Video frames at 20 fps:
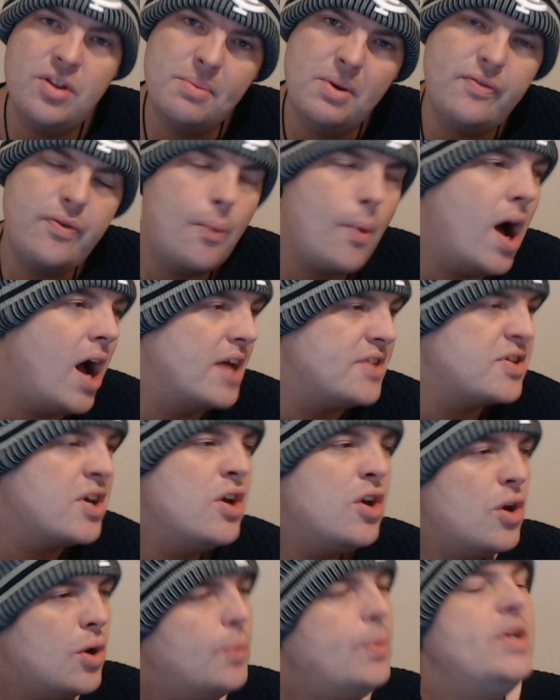Otherwise,
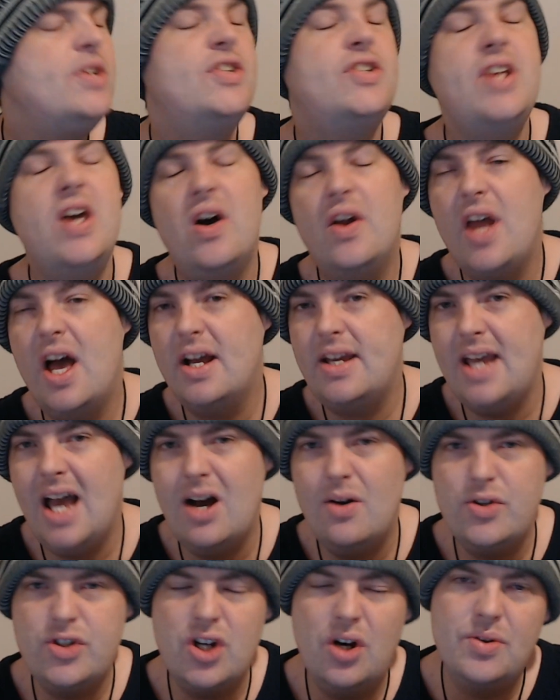we'd sit on our
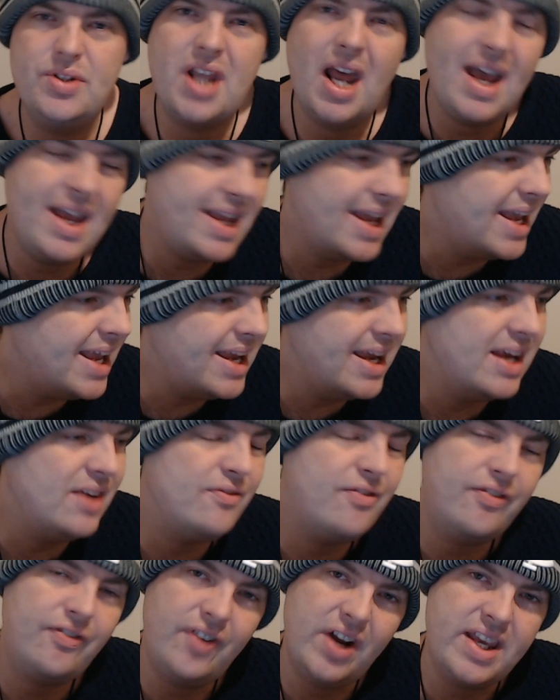couch all day eating
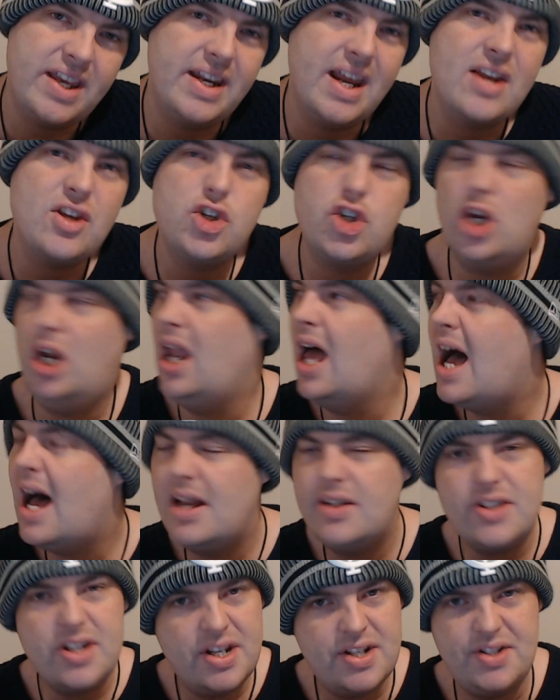freaking
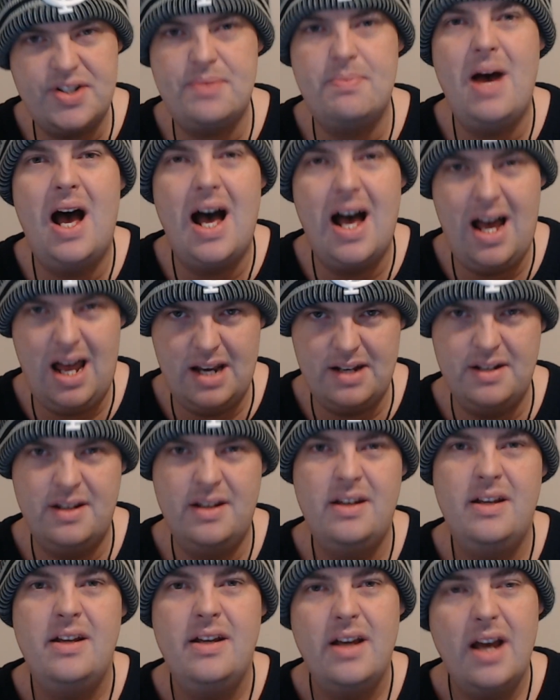enchiladas, man,
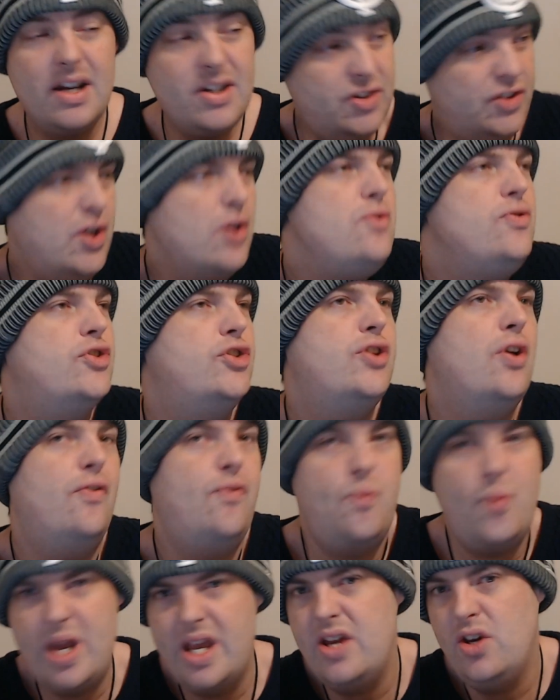and do stuff
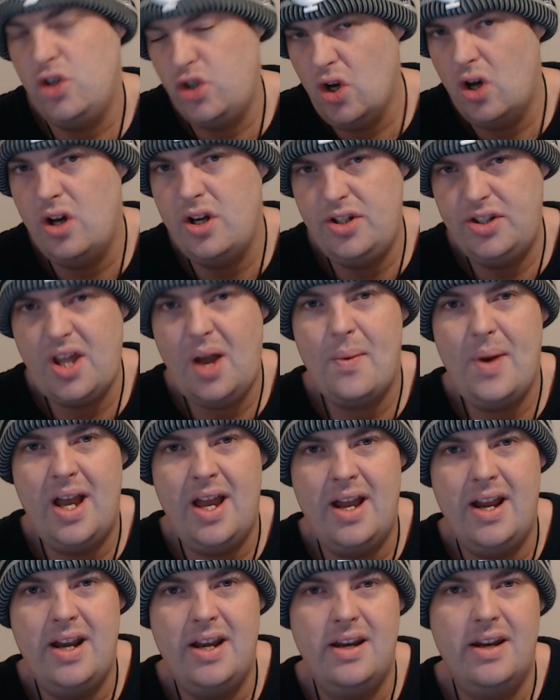we enjoy doing.